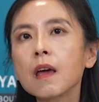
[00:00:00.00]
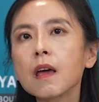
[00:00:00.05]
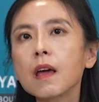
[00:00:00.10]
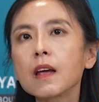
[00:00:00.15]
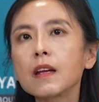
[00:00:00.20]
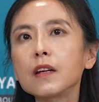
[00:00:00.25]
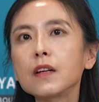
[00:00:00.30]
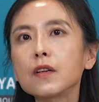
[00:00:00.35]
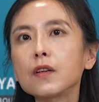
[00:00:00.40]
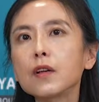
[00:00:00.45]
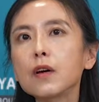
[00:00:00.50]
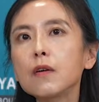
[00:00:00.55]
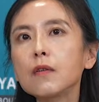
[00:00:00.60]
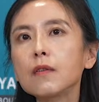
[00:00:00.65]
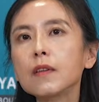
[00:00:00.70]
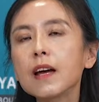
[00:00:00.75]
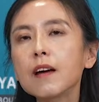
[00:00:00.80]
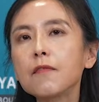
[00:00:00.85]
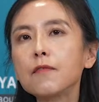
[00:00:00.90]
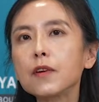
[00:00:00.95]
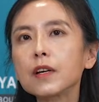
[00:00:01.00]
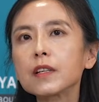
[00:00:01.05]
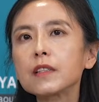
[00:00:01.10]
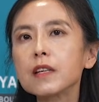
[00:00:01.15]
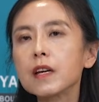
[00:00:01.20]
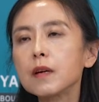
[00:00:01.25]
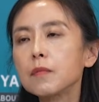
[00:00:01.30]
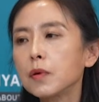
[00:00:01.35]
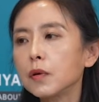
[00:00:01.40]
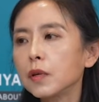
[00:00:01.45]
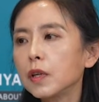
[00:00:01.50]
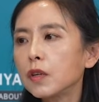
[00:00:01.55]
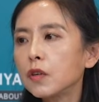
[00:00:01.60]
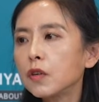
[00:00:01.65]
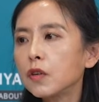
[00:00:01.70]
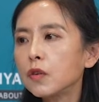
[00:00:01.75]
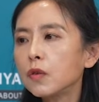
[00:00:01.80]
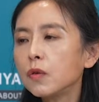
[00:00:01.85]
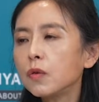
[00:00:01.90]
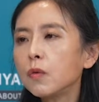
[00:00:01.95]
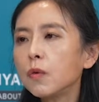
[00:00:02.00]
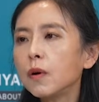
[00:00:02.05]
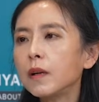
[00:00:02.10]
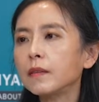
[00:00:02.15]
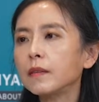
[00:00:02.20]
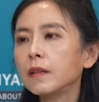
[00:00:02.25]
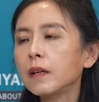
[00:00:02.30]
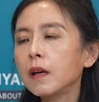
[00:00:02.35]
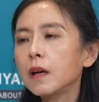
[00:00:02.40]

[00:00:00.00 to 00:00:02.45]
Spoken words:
And that, for example, in Q1,